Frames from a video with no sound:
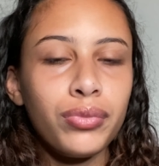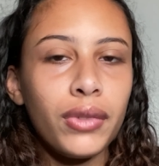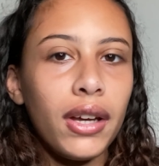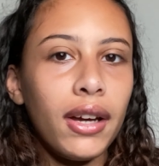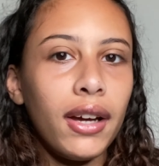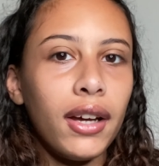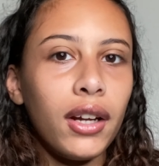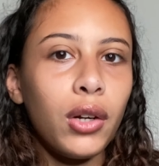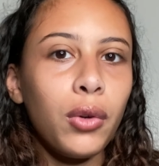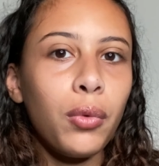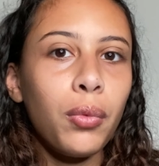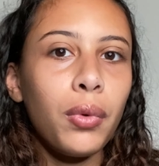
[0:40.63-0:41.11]
I
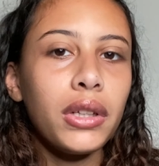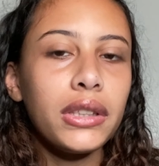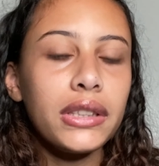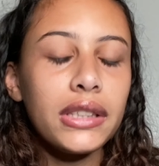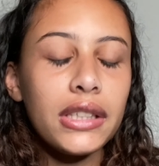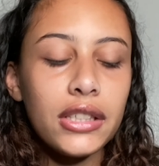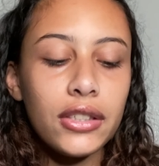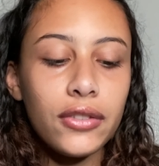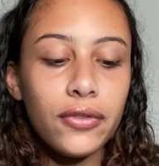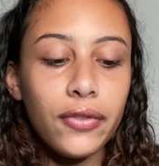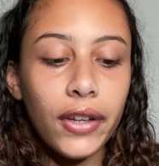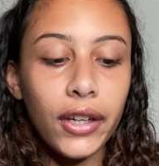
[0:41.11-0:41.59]
don't want
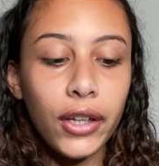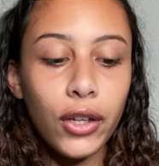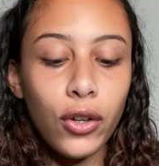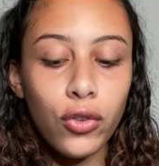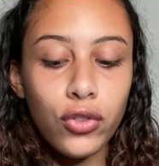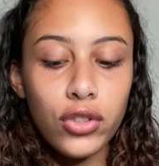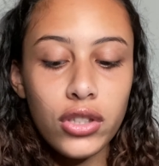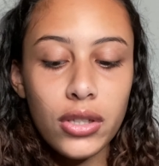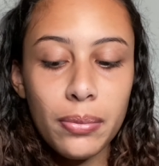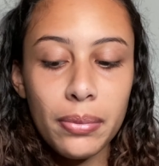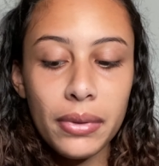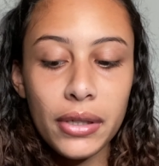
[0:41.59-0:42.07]
this video
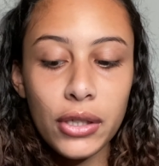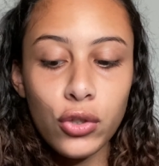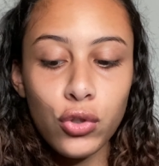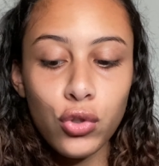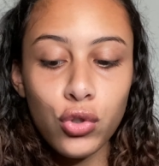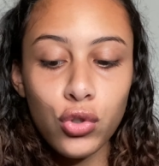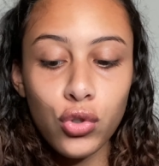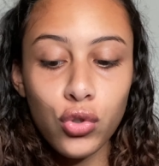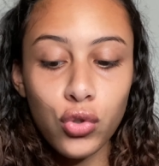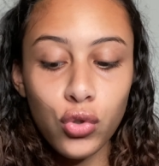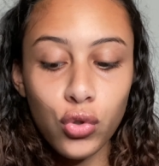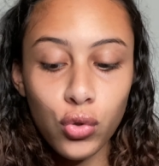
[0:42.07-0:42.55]
to be
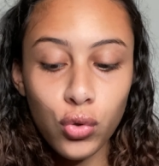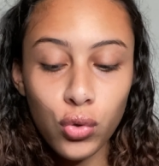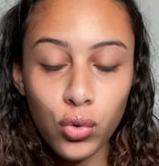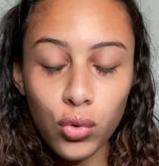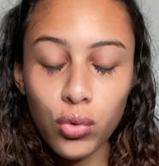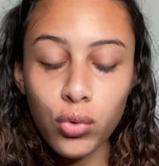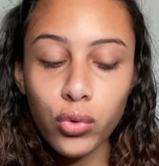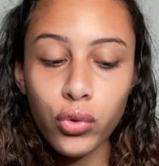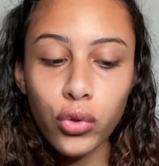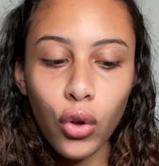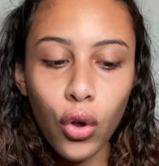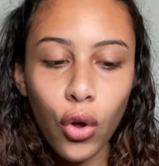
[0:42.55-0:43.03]

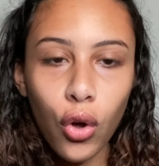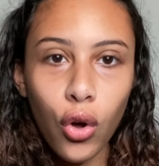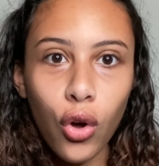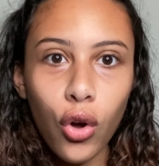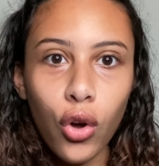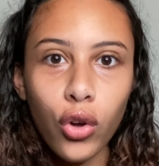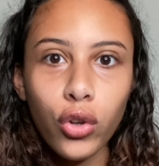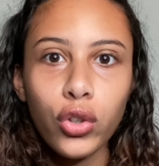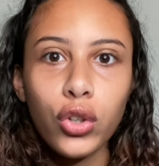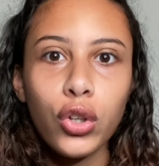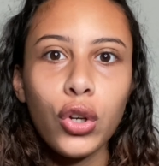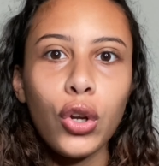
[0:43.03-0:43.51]
too
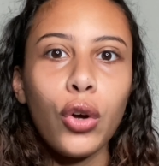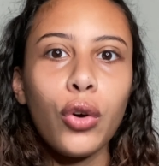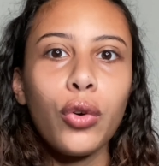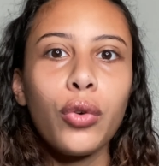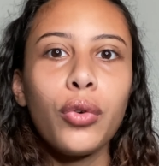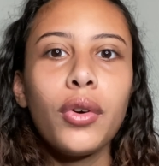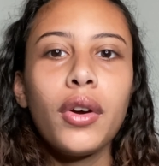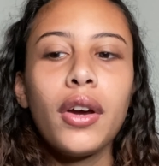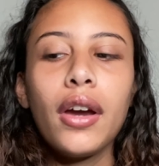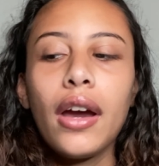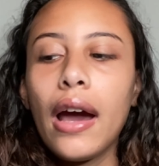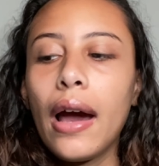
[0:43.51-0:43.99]
long, you know.
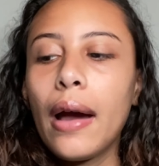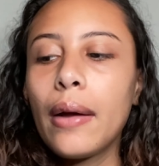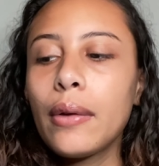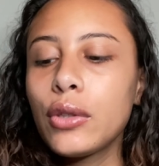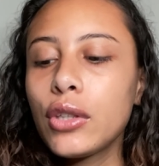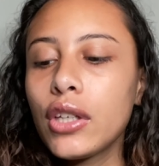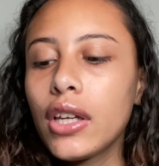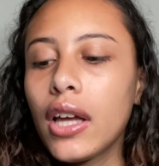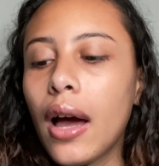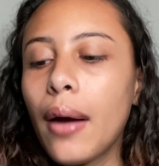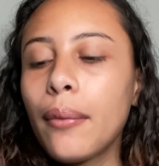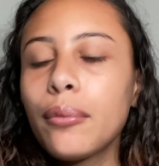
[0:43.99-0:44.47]
I'm,
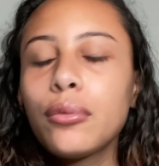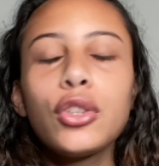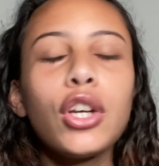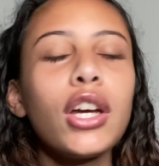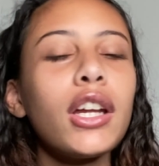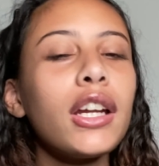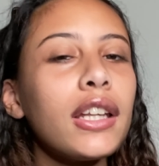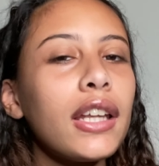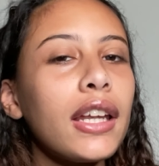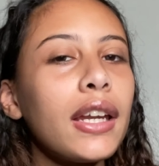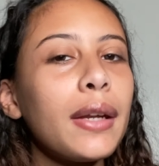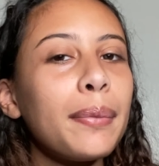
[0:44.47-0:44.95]
t I'm trying
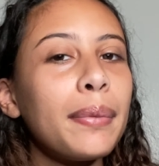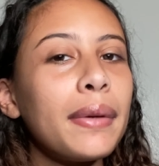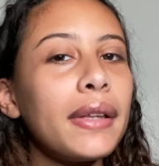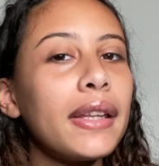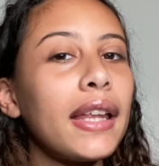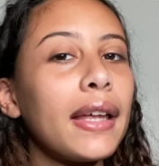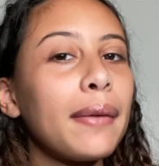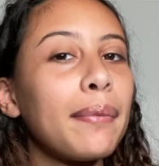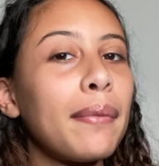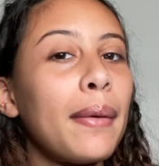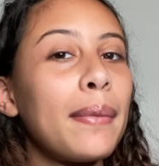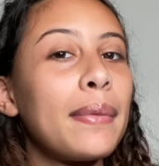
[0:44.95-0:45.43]
to let it be
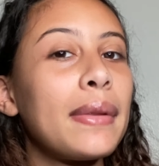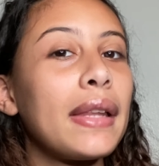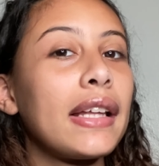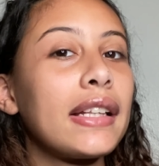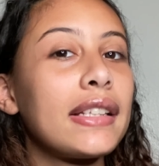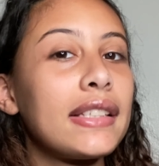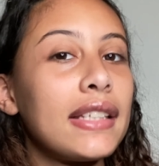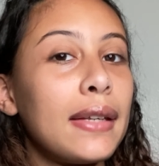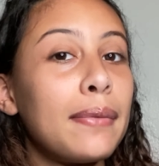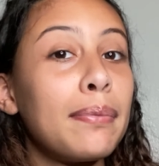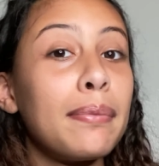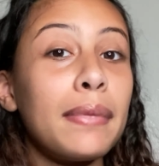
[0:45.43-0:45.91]
like maybe like
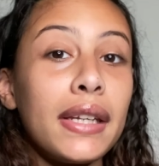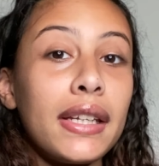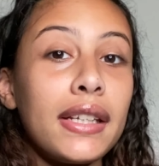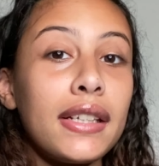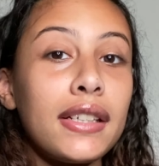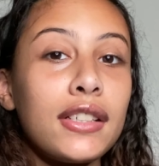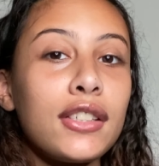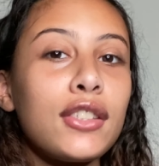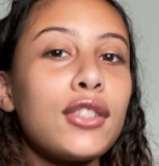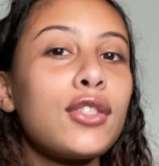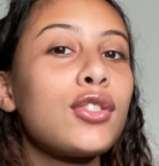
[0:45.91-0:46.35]
10 minutes.